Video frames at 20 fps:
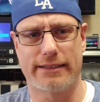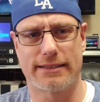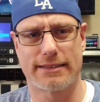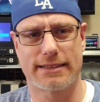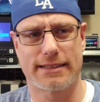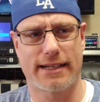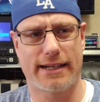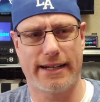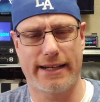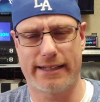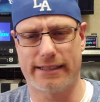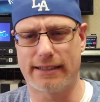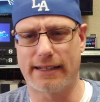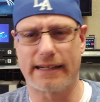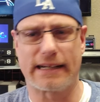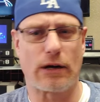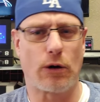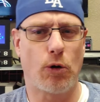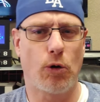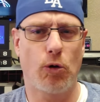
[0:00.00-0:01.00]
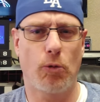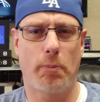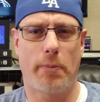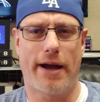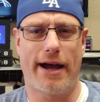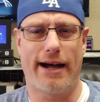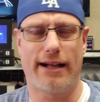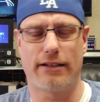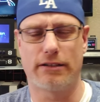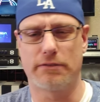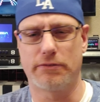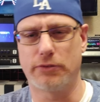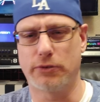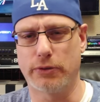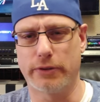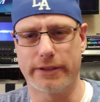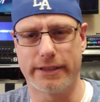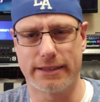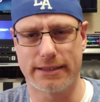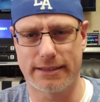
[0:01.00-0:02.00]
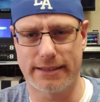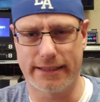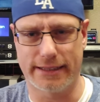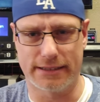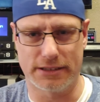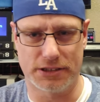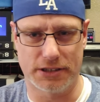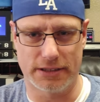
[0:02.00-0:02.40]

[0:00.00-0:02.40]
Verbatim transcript: This guy had like a whole pallet full of these things